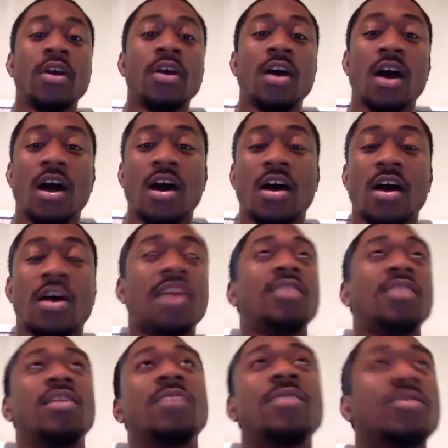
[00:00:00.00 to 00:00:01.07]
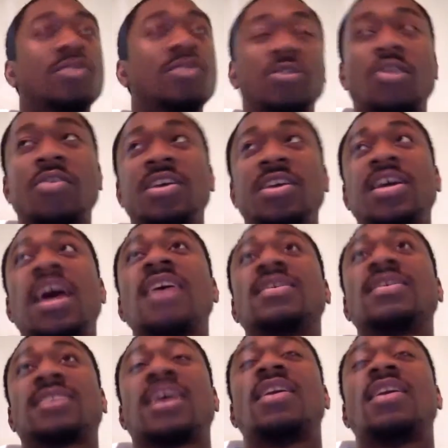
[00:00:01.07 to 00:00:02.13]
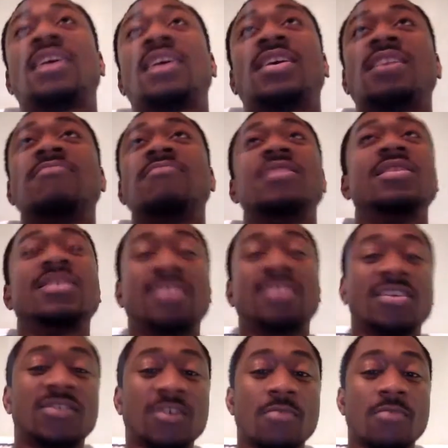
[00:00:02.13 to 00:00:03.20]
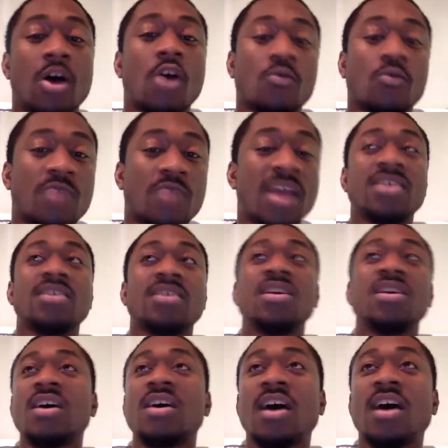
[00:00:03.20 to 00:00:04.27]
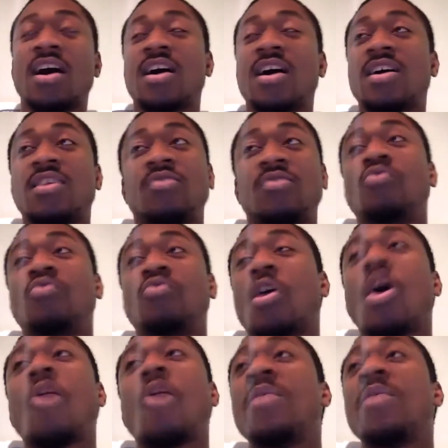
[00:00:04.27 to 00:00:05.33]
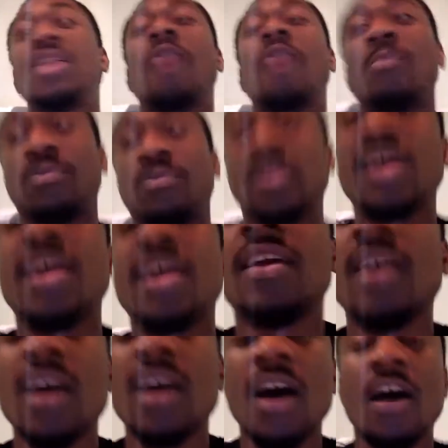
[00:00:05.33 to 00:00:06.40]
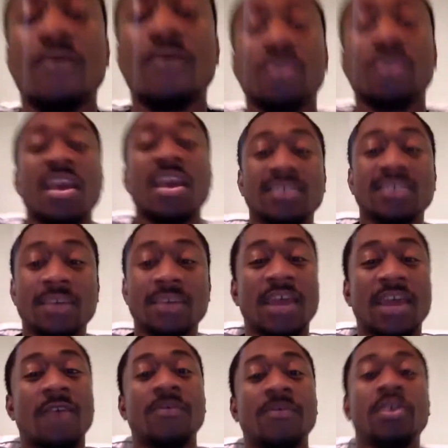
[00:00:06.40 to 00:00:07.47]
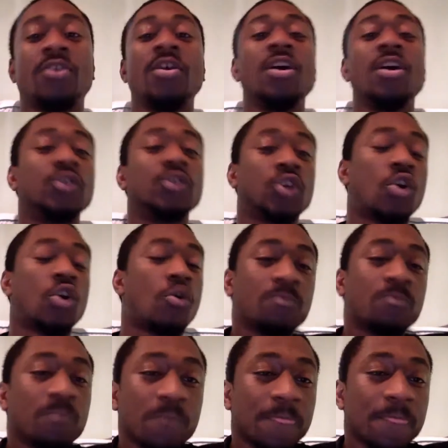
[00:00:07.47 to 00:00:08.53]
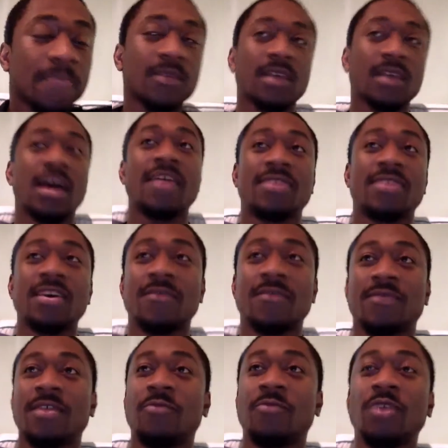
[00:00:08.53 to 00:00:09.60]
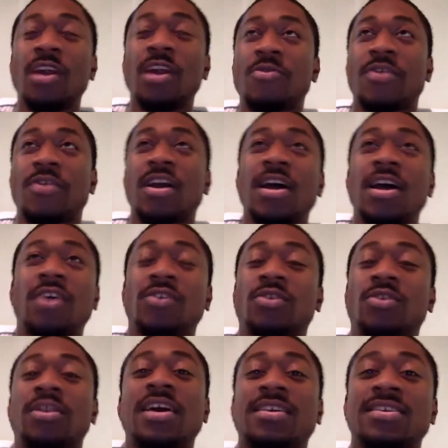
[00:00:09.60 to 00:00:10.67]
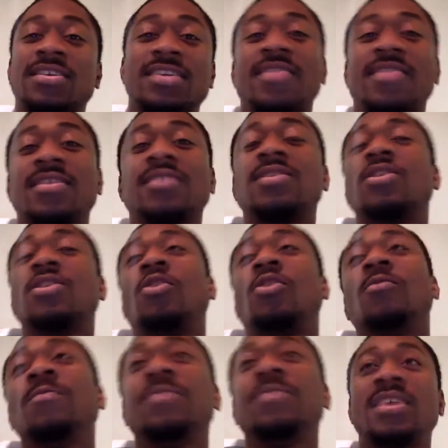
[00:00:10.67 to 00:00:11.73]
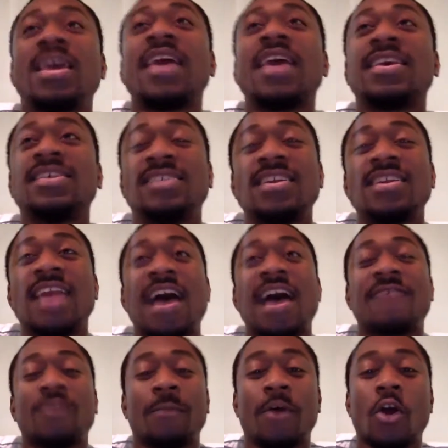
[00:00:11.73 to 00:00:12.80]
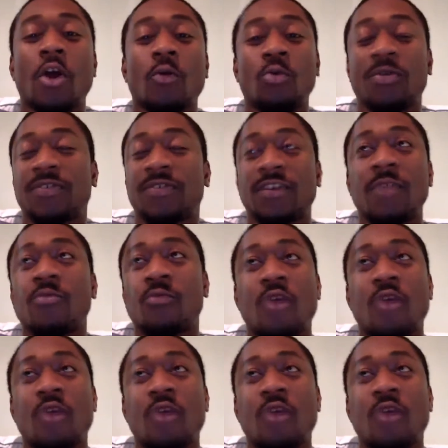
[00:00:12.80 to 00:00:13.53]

And there's already guys kind of like him in the system already, who are already out playing for the Yankees up at outfield. So I think one other thing I also liked is that, the Yankees didn't have to part with some